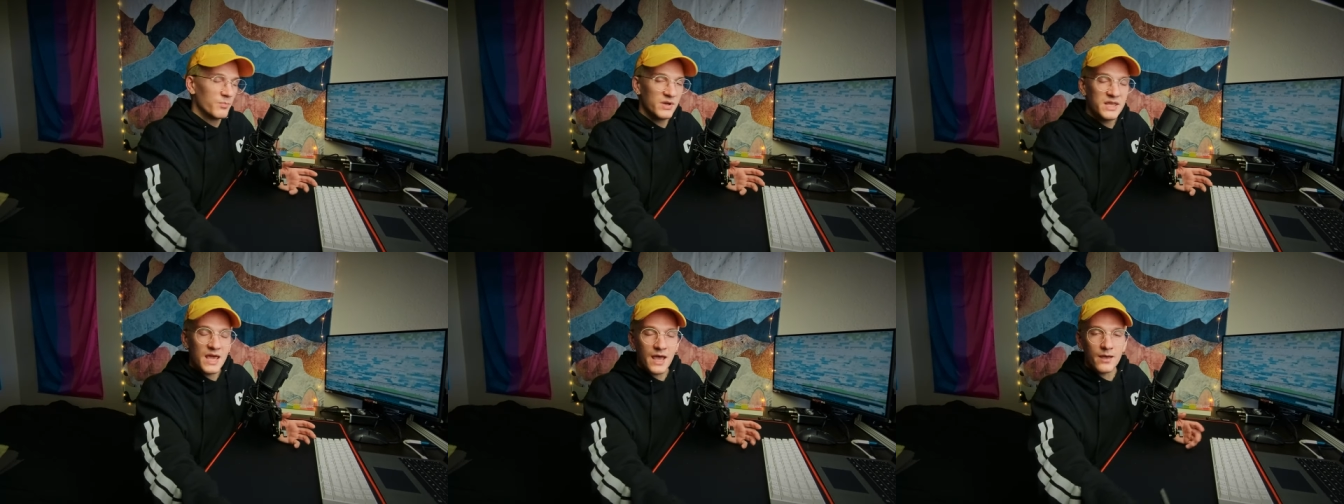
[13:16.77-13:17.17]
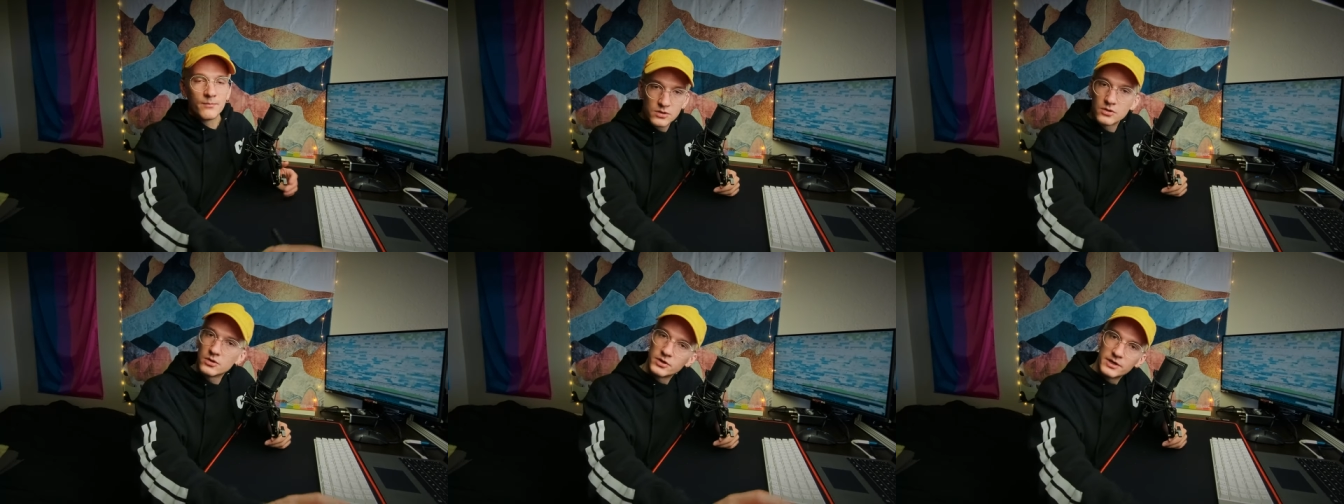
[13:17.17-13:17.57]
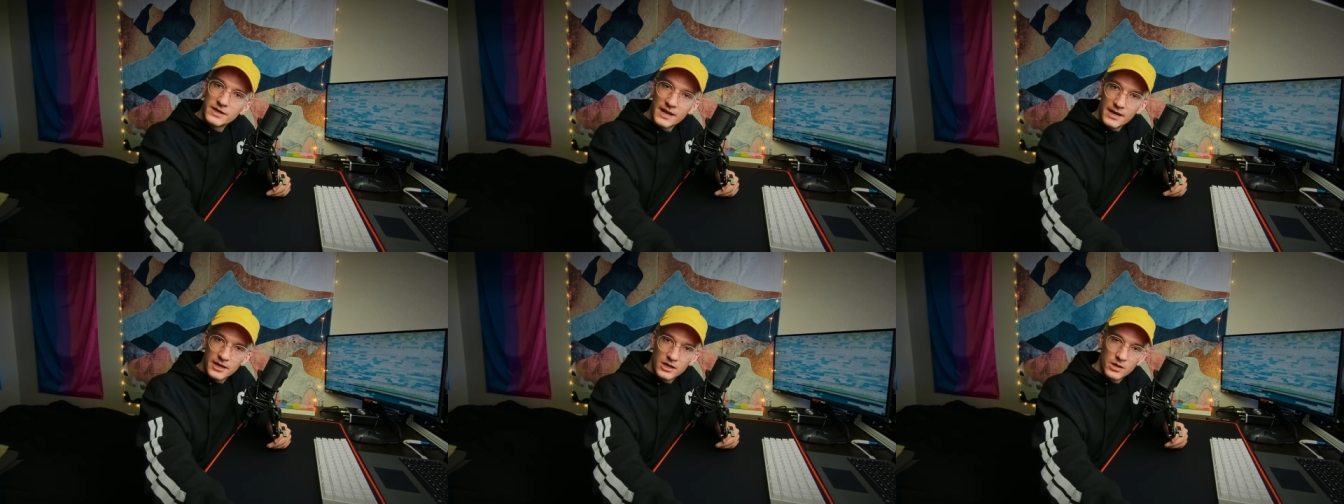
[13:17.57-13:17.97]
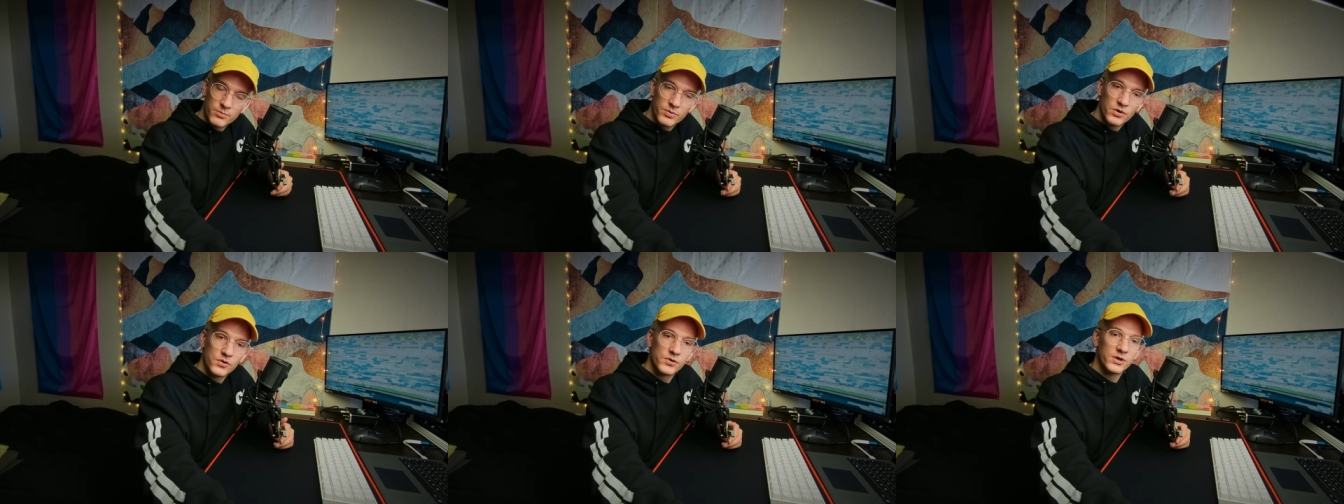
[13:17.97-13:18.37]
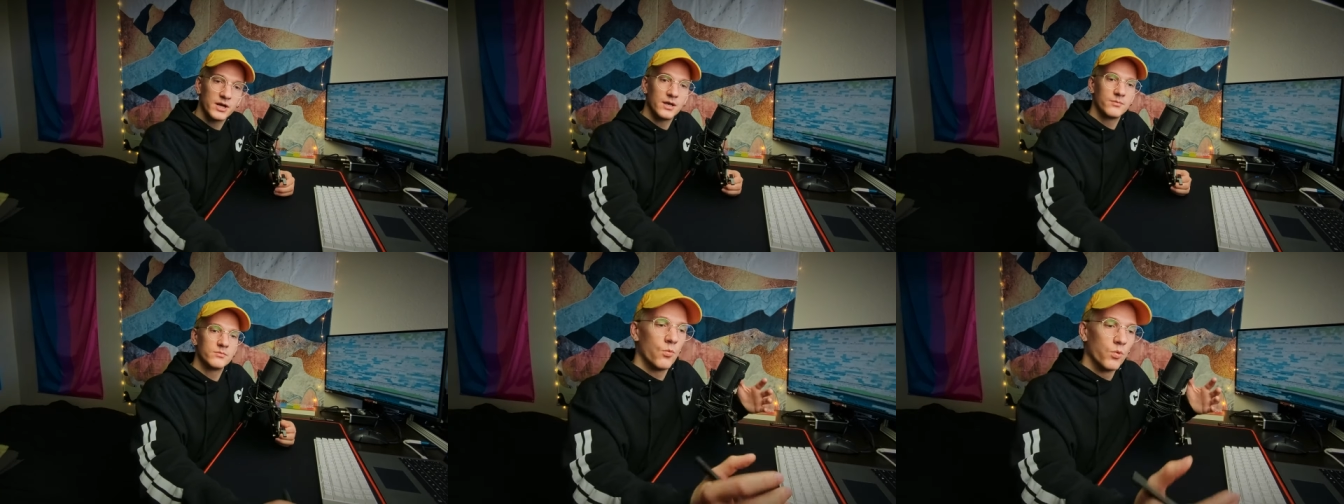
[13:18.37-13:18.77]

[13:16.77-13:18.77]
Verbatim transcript: But yeah, learn an editing program,